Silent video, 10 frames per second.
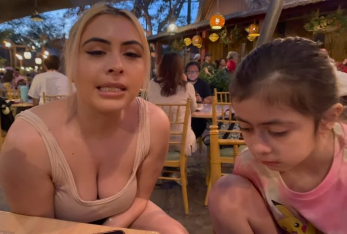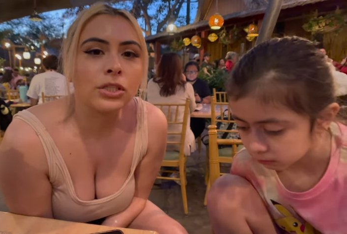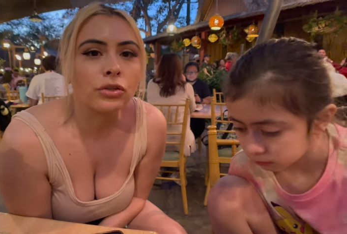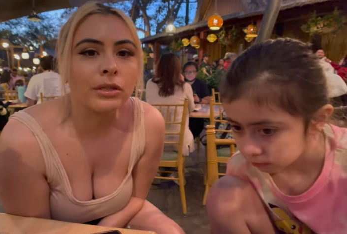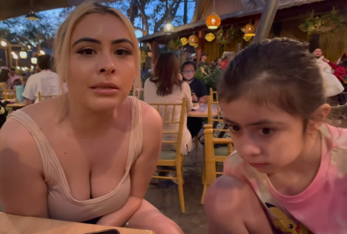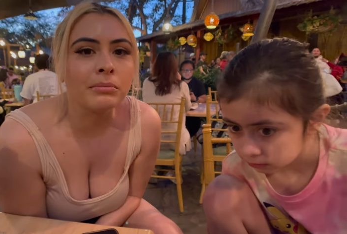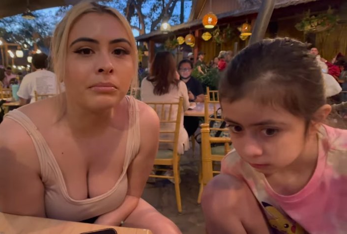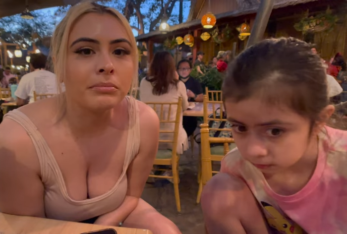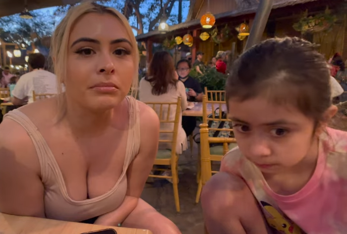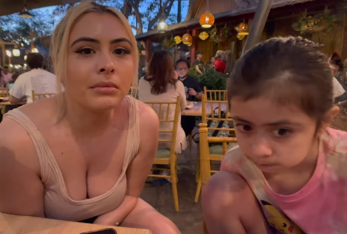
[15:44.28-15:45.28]
Speaker 1: ice cream
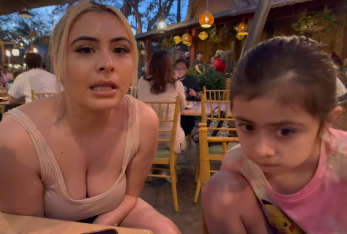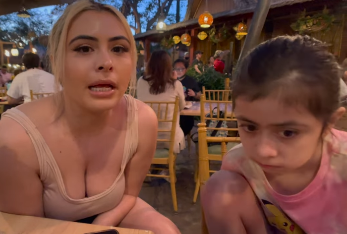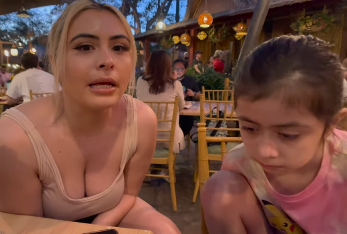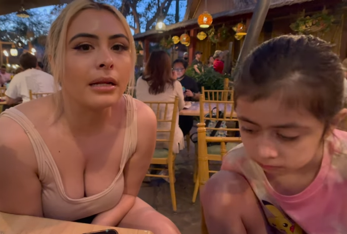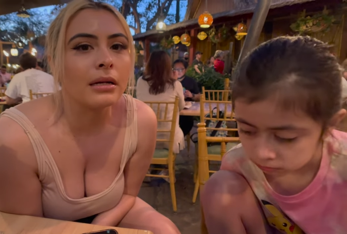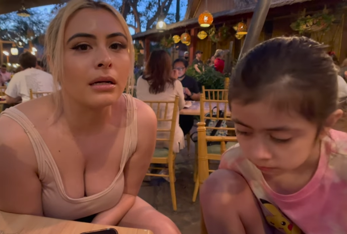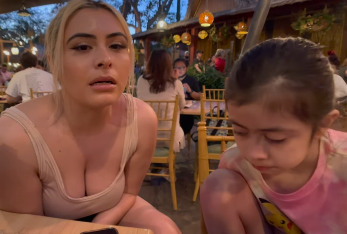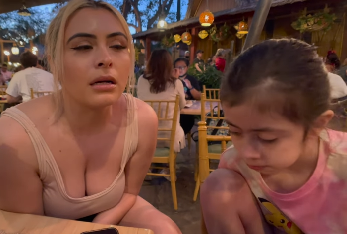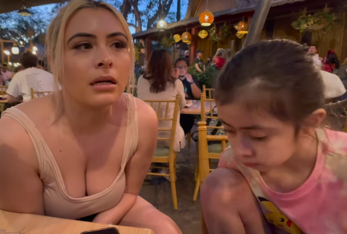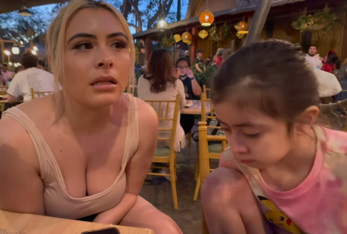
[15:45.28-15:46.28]
yeah. than
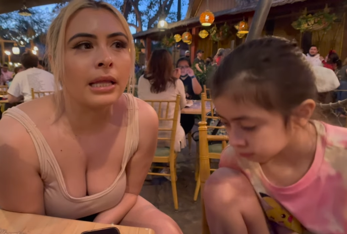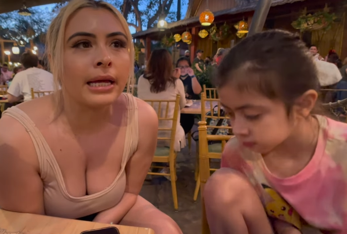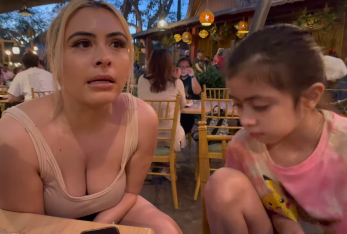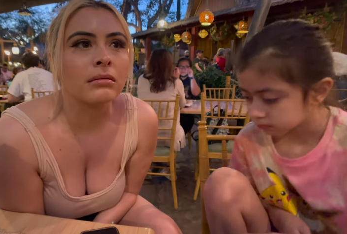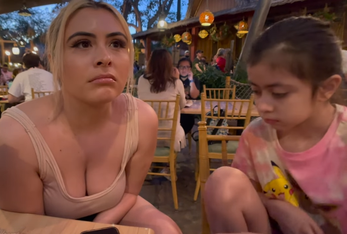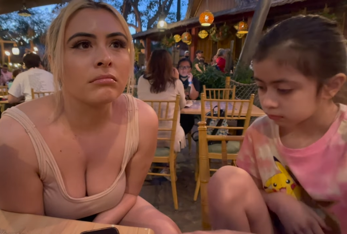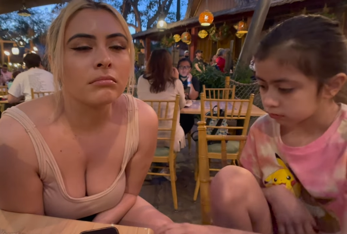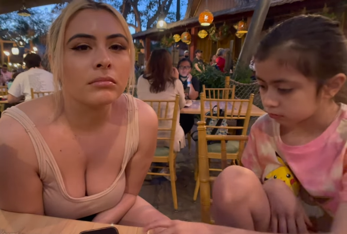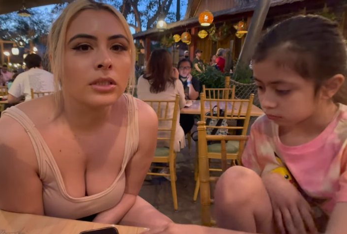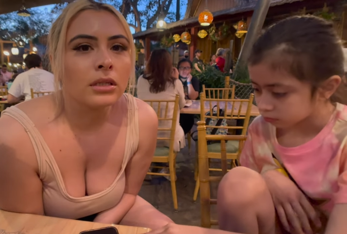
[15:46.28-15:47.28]
uh, like
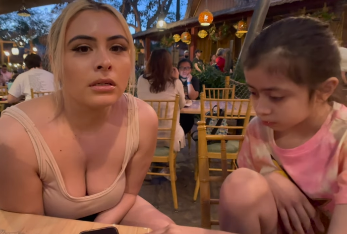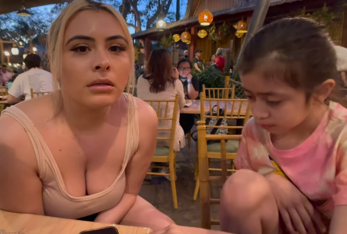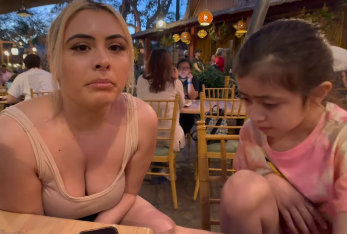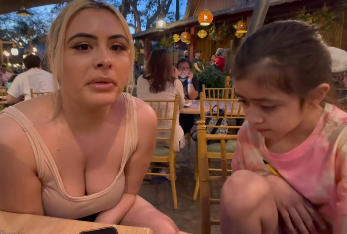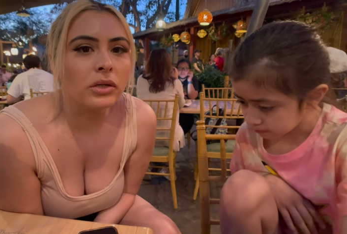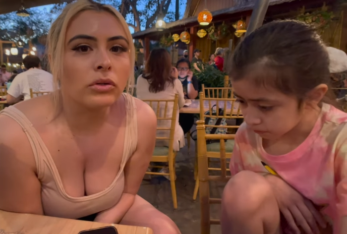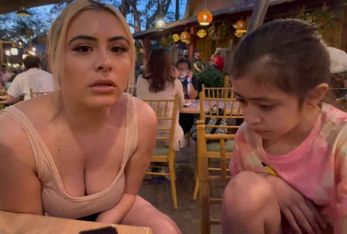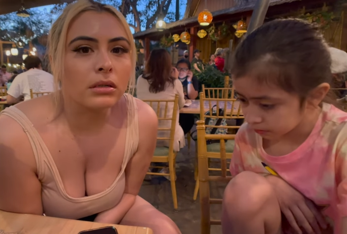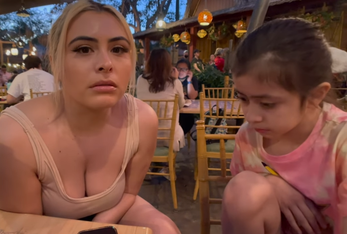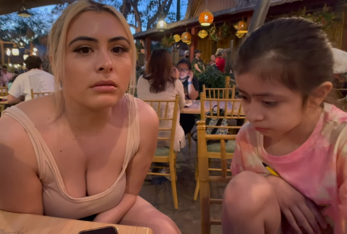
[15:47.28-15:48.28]
milk.
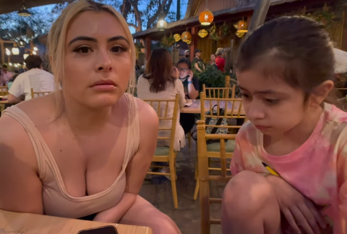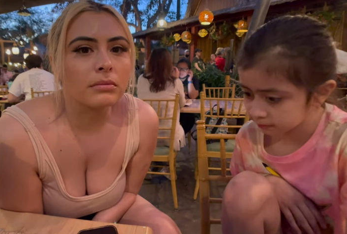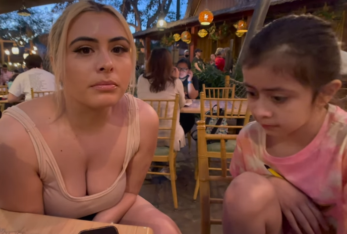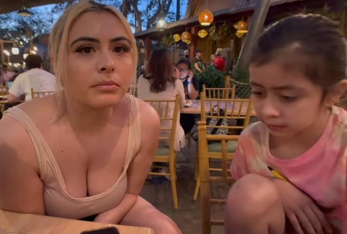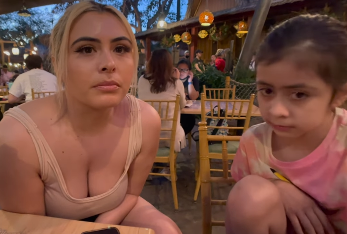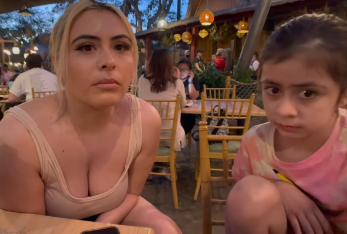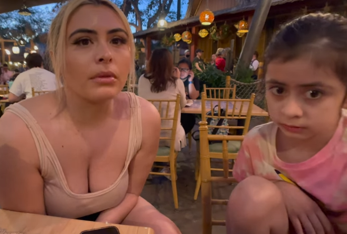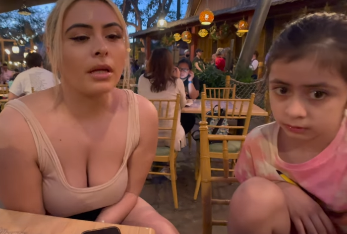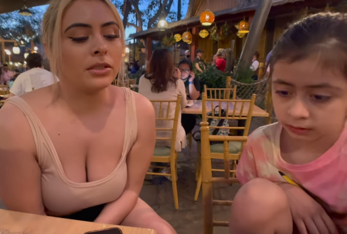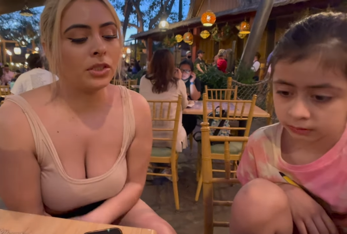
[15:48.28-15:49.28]
Yeah.
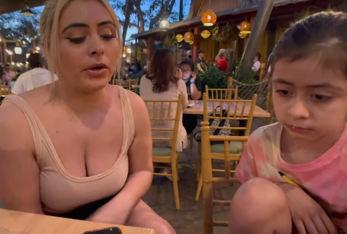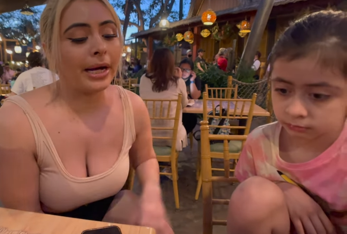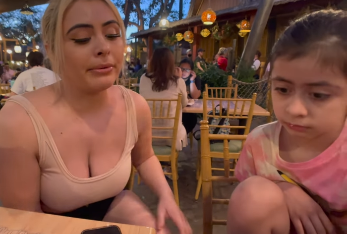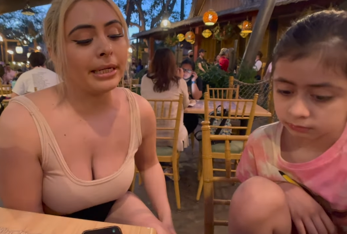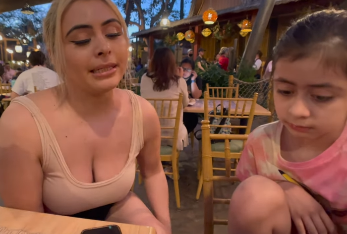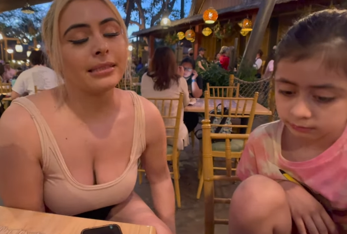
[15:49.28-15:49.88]
So I read